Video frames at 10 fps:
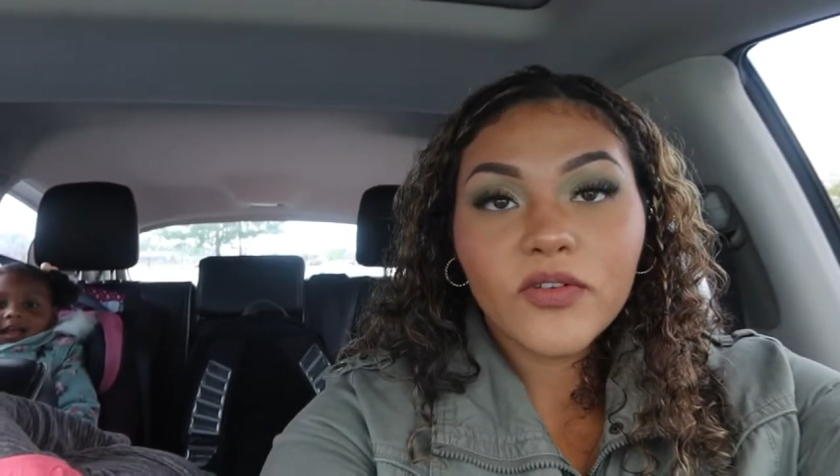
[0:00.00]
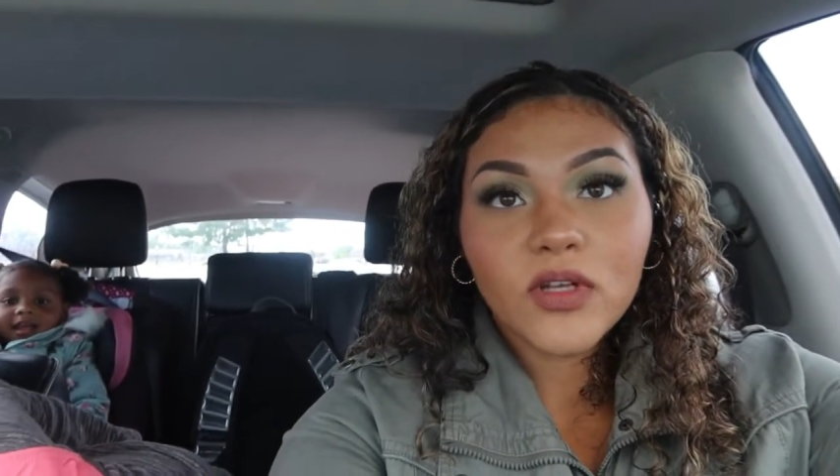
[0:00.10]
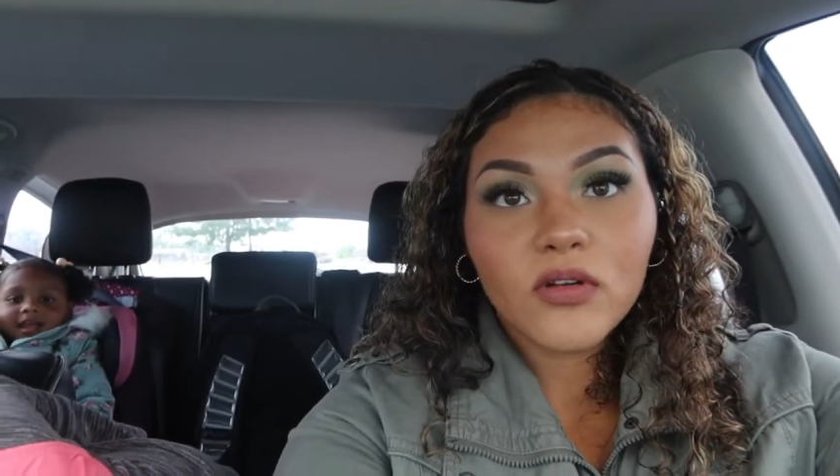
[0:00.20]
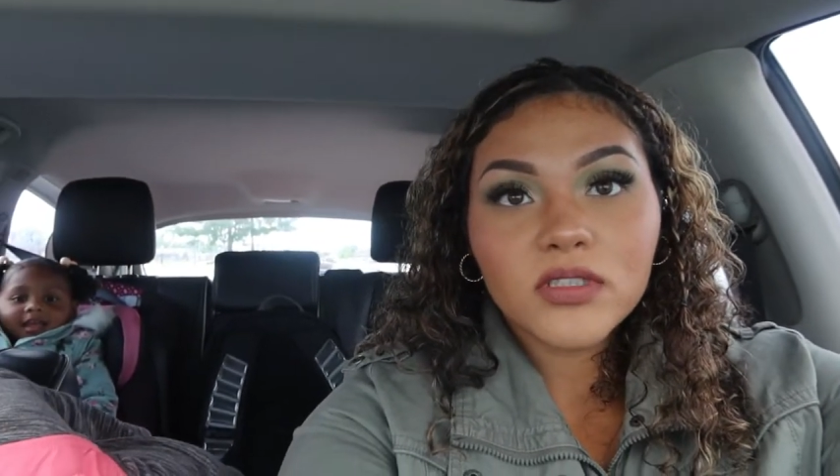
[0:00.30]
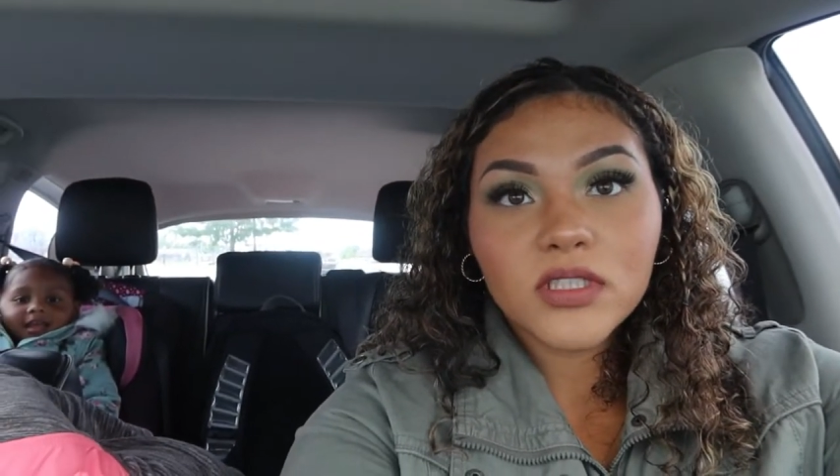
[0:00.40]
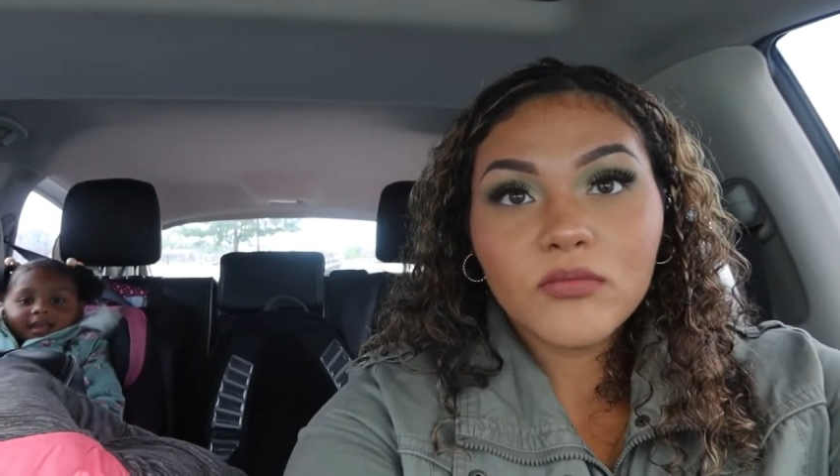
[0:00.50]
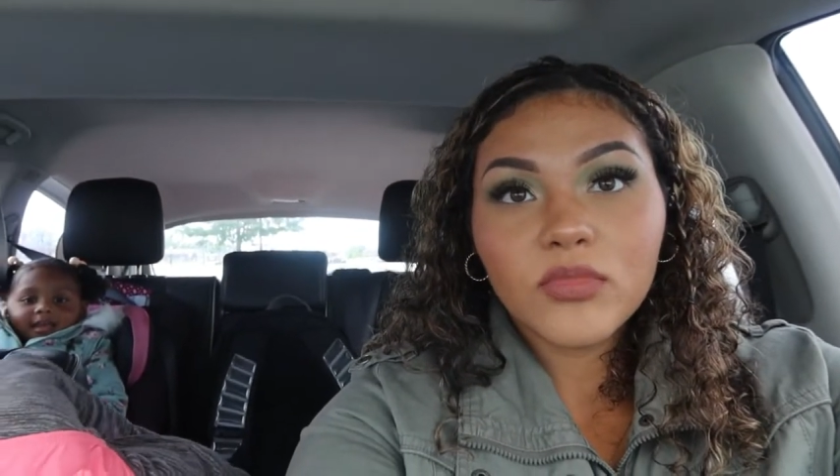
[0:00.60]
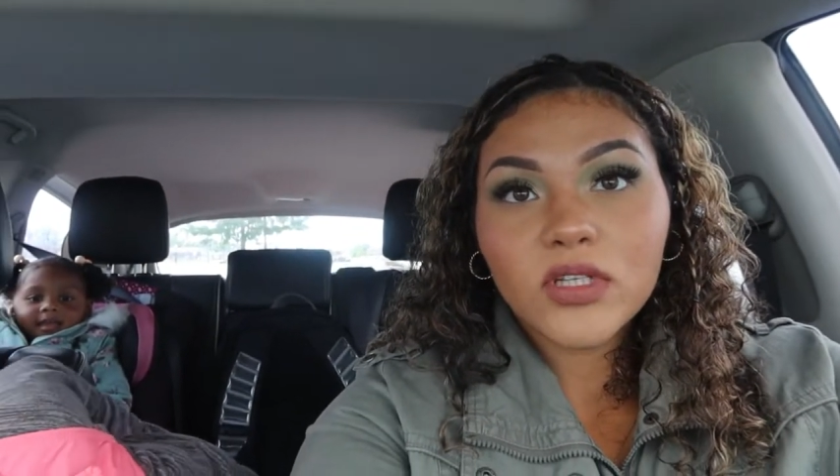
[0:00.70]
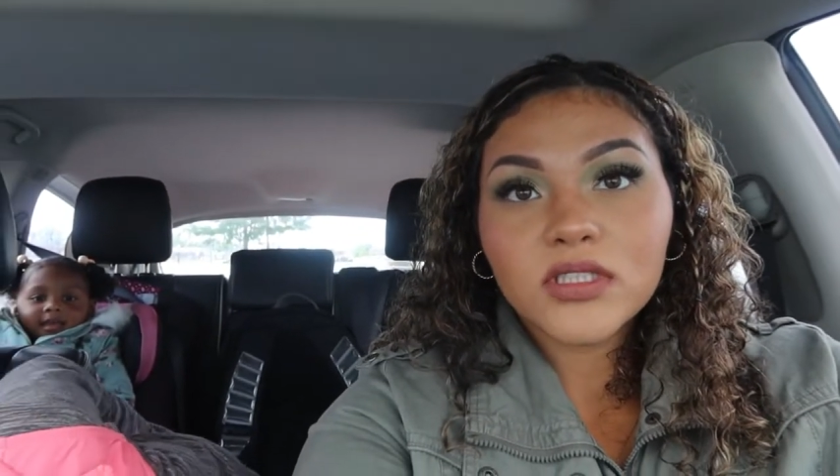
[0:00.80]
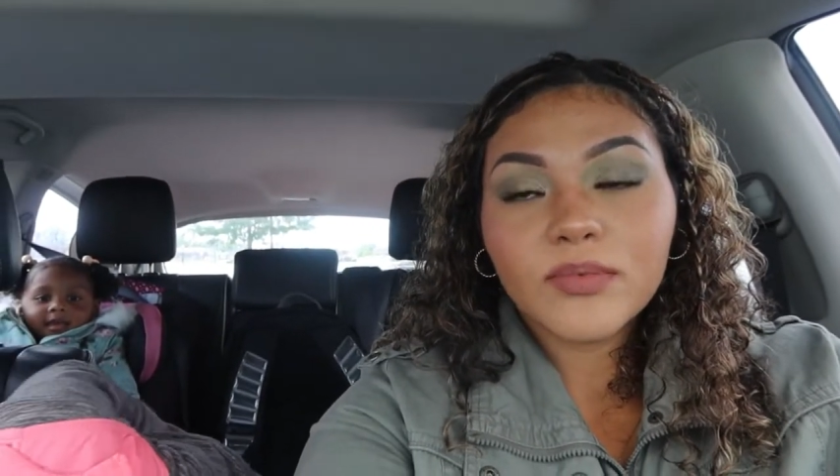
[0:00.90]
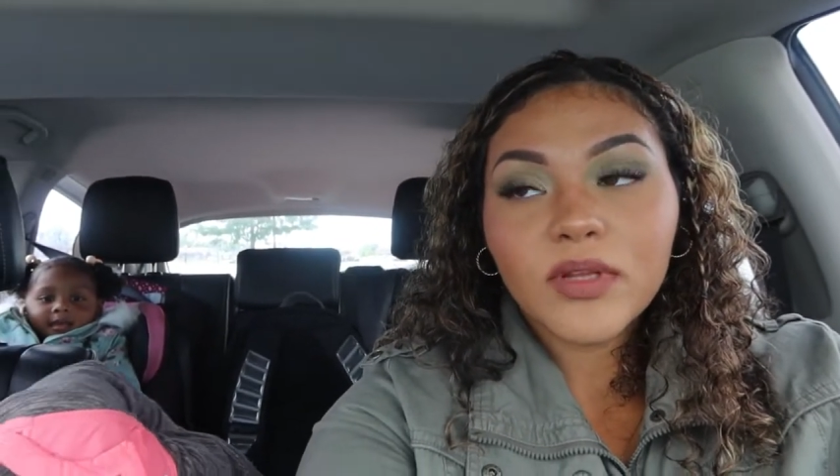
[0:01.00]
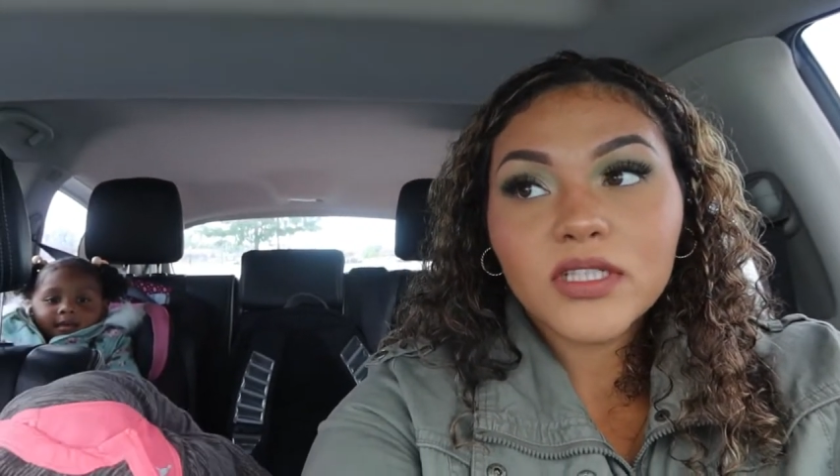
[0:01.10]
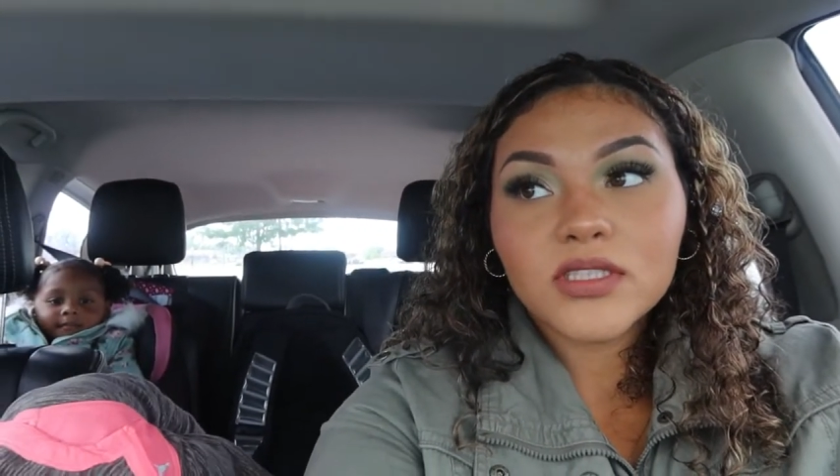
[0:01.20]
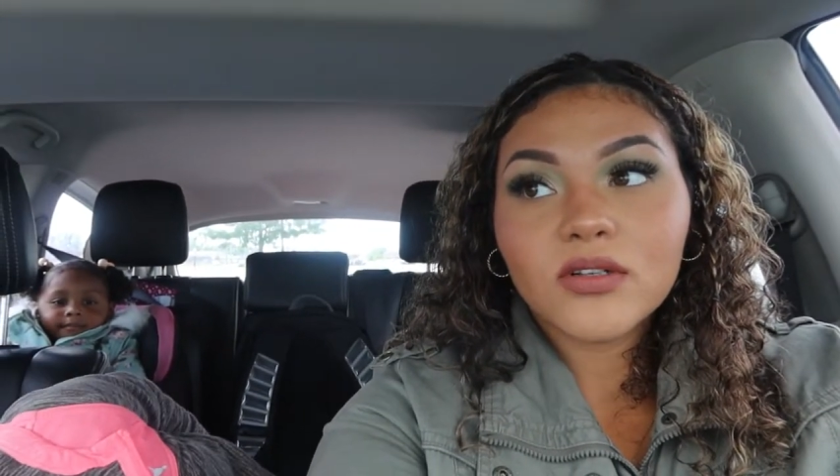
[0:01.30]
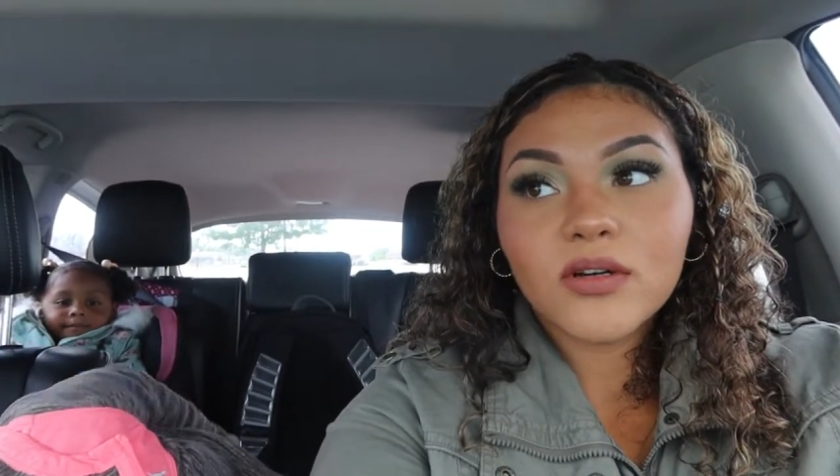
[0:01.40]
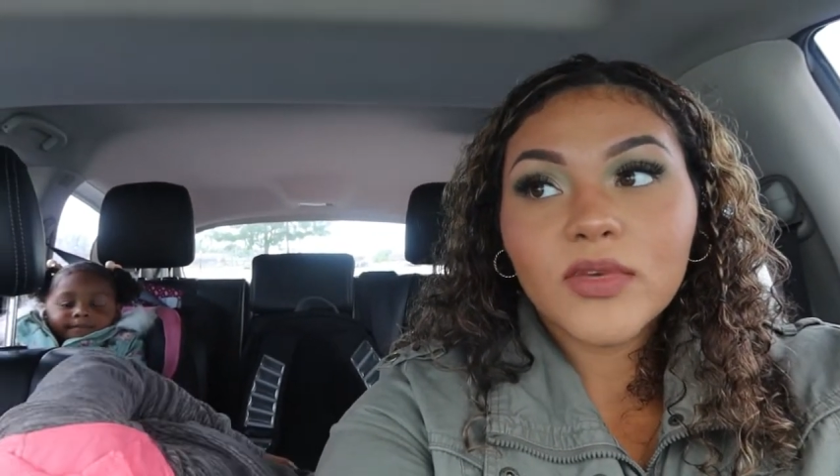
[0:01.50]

gonna go into the beauty supply store.